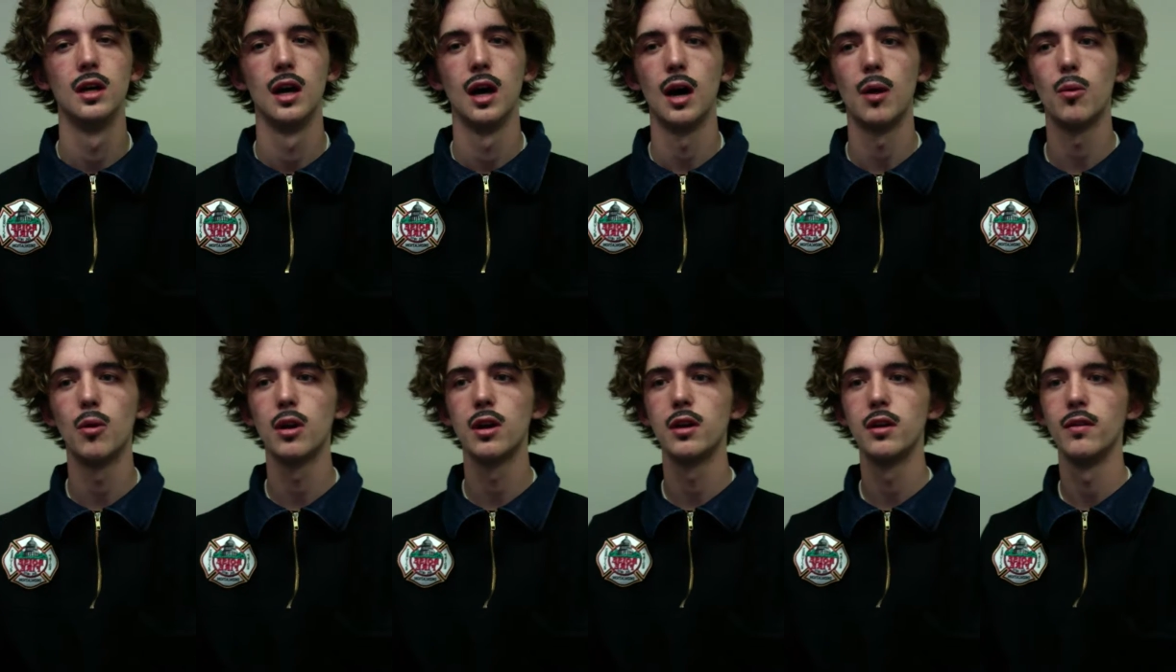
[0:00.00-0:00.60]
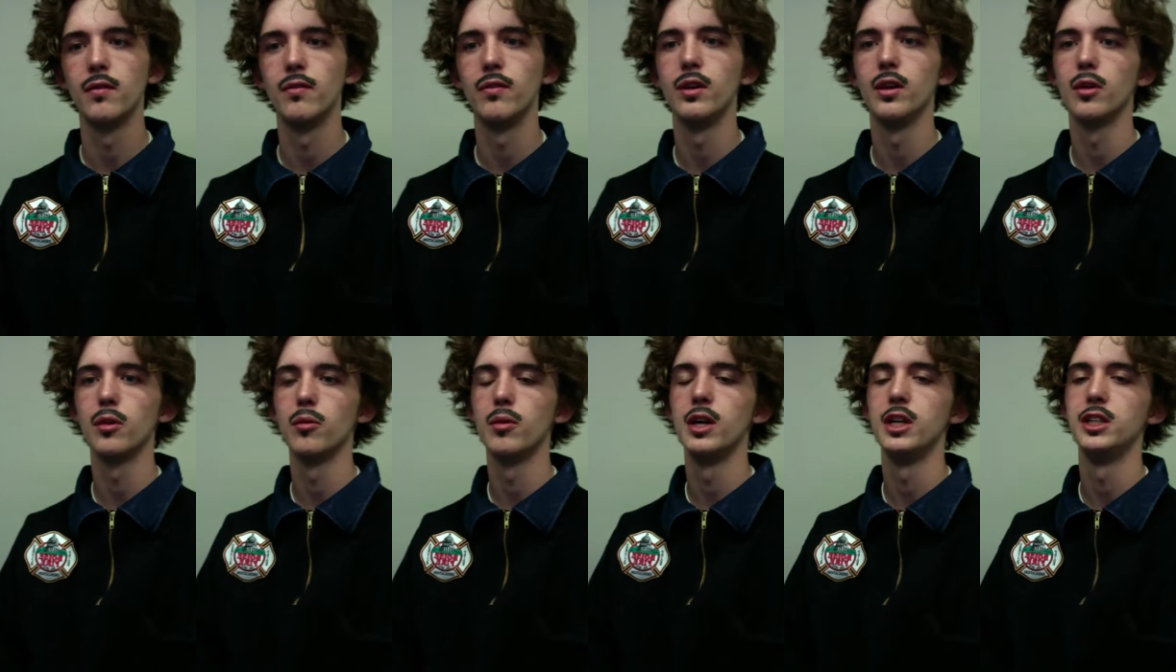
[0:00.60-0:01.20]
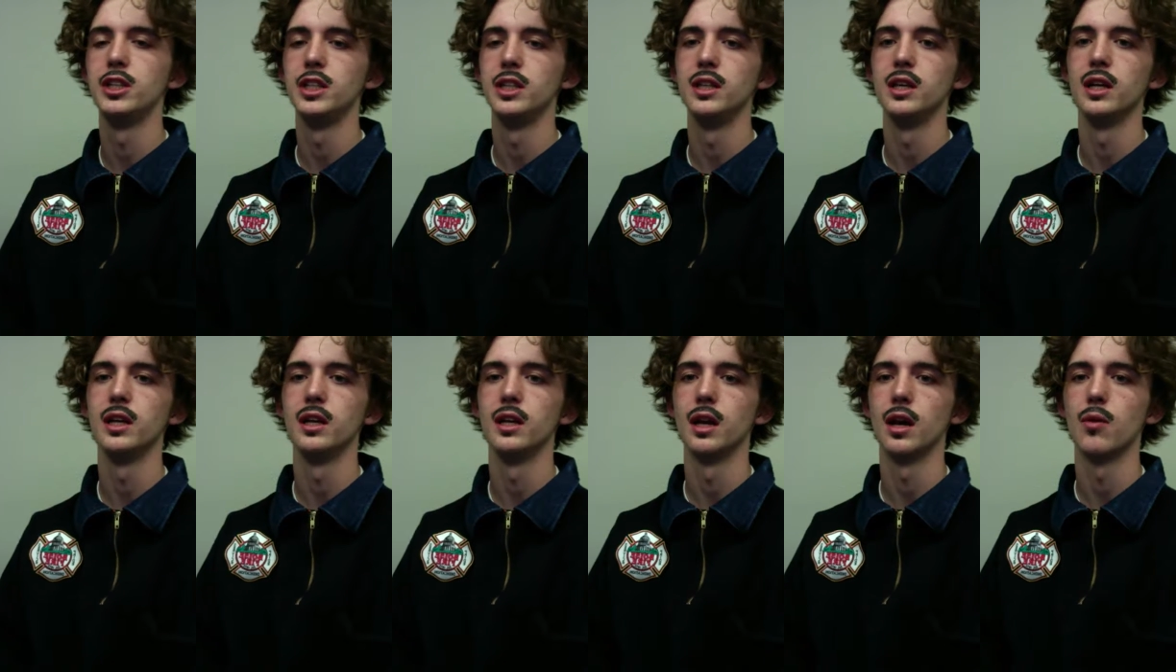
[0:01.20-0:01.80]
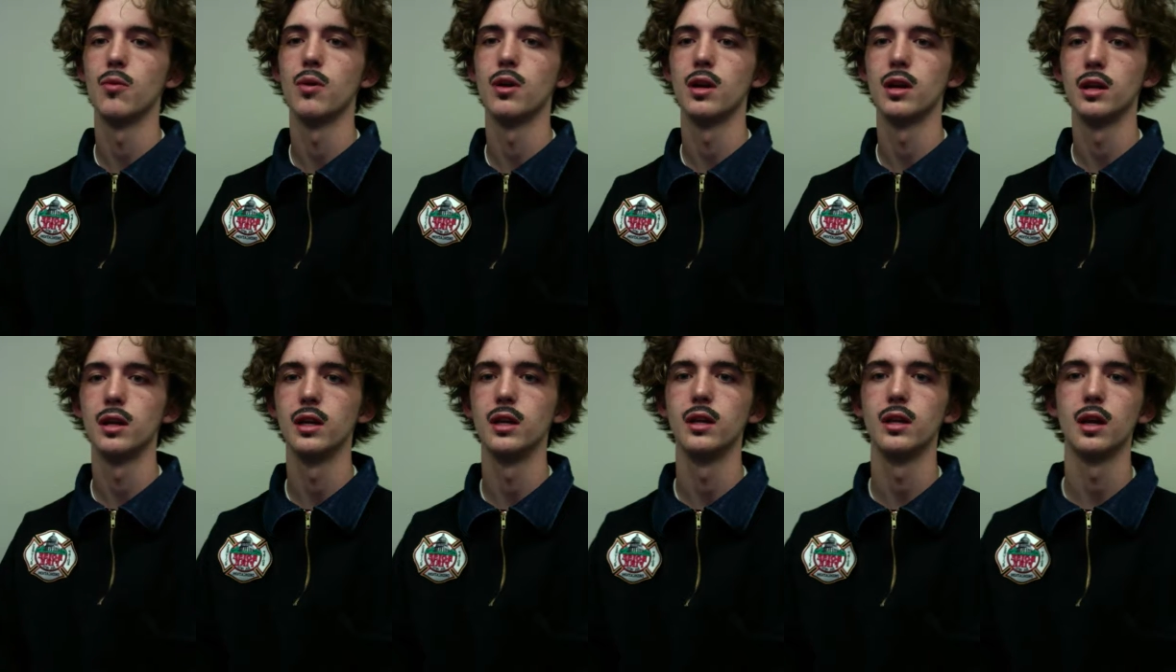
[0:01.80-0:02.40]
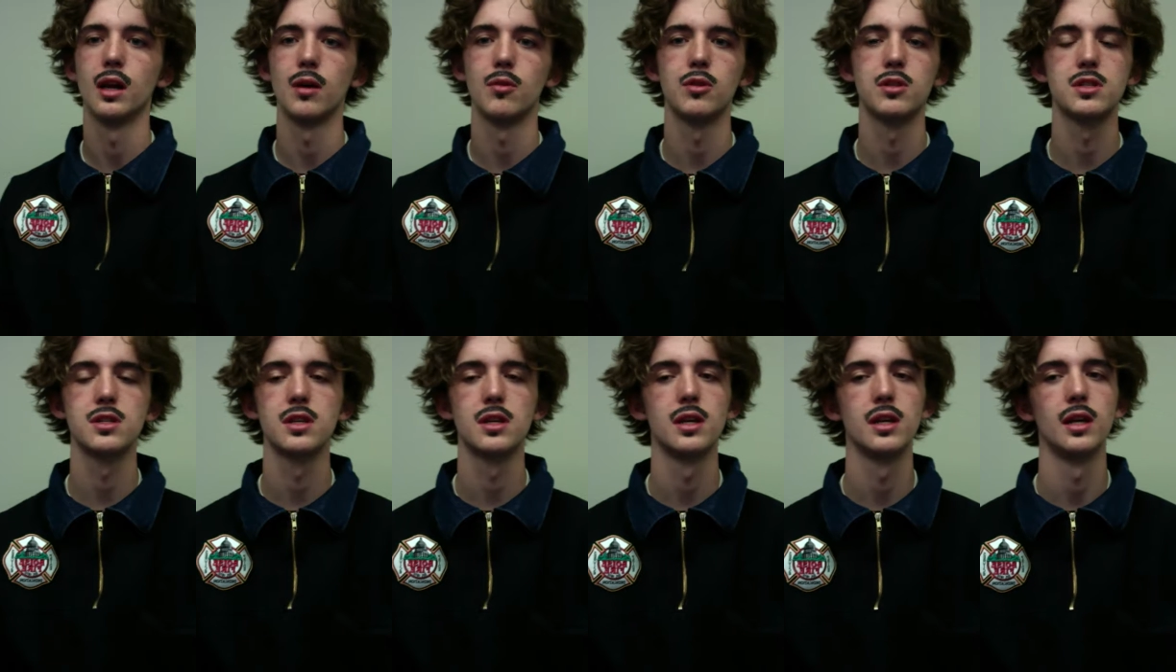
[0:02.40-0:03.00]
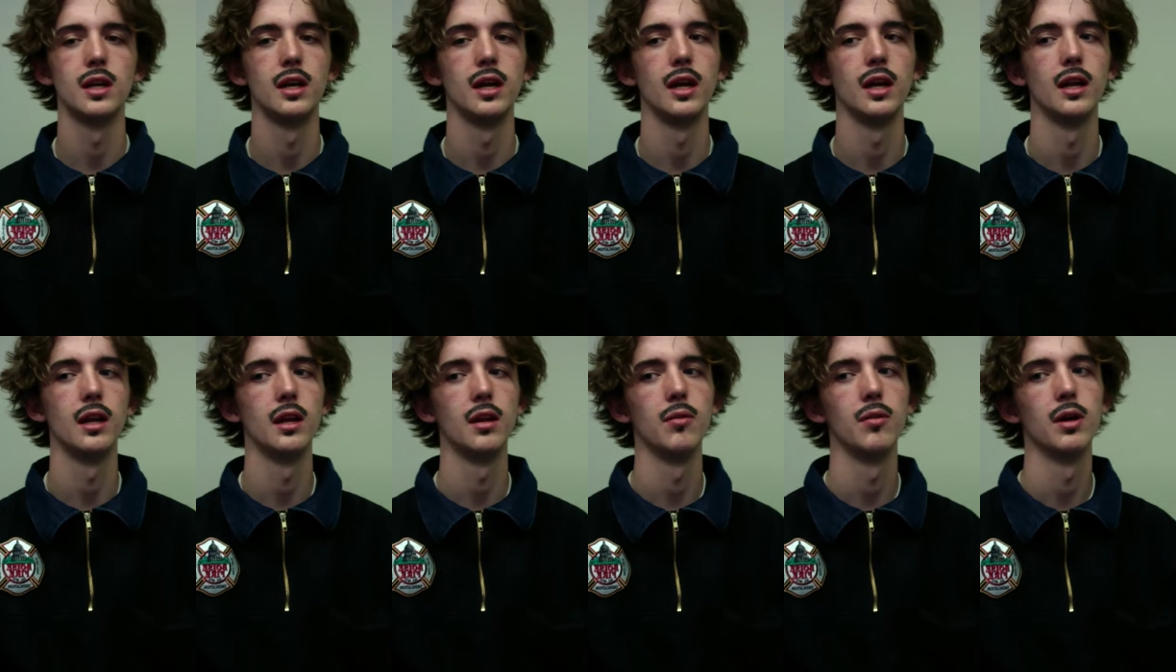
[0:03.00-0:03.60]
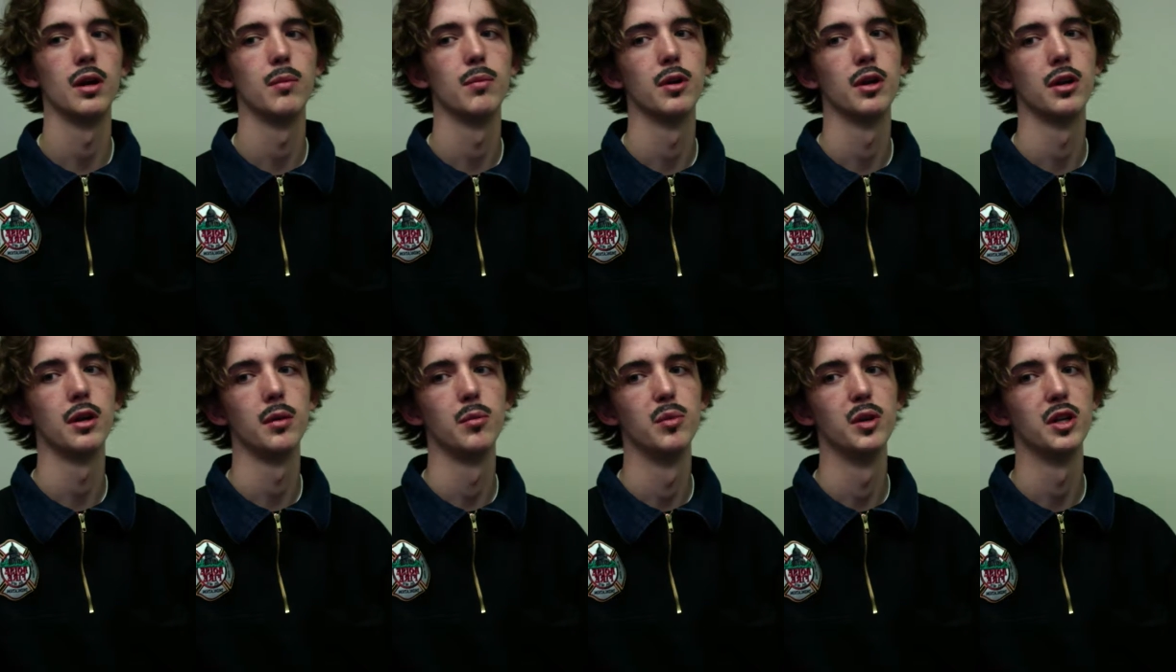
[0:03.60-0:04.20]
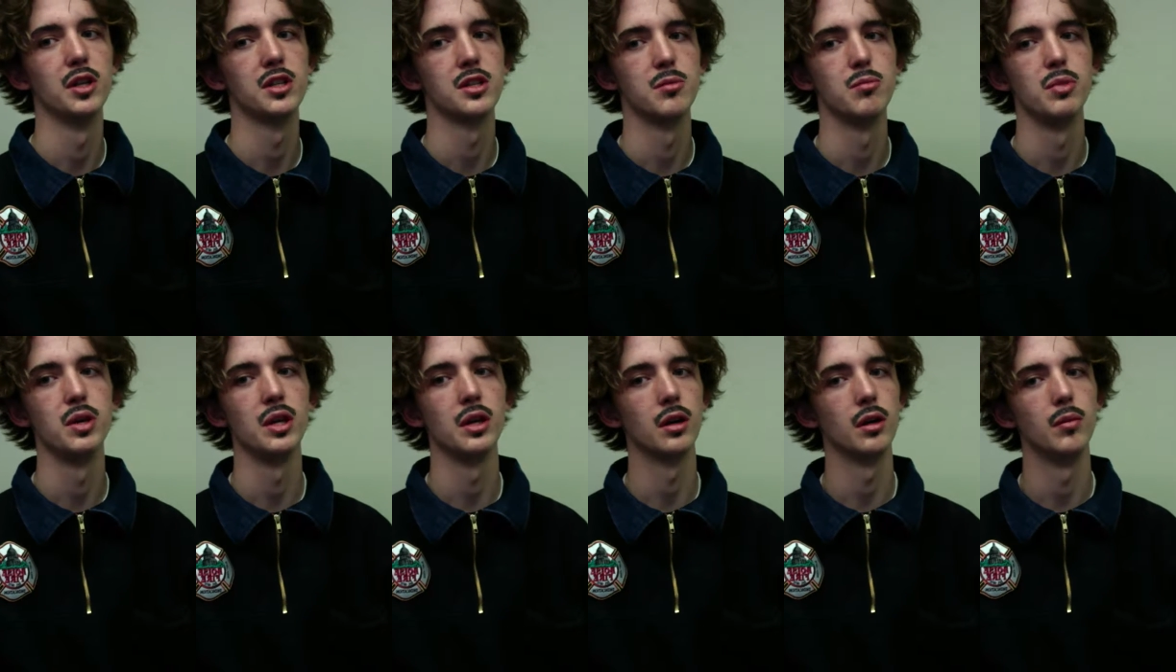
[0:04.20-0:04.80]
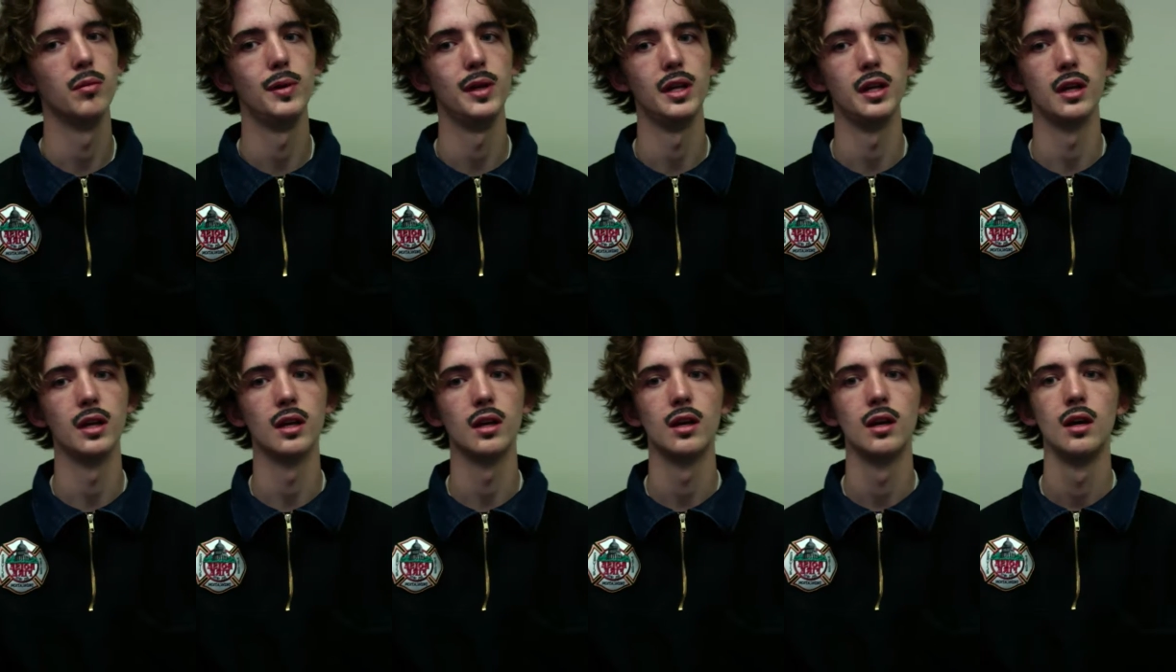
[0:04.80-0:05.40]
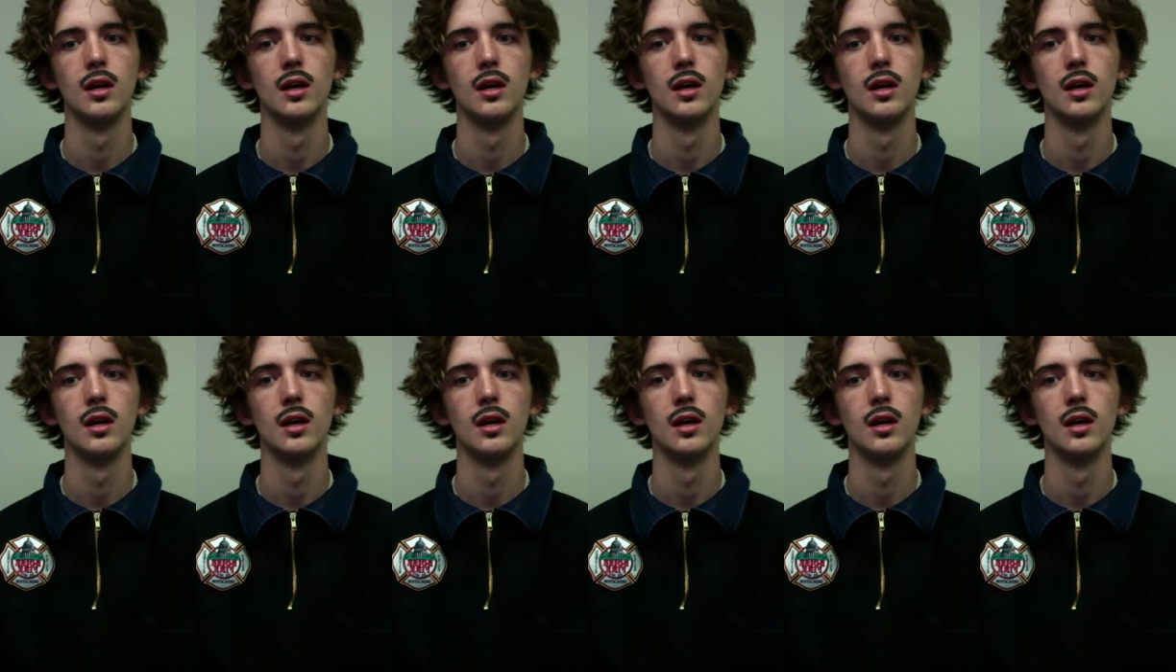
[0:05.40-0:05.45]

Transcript: I wanted to feel the way she did, and I wasn't going to get anywhere burning books and being obedient.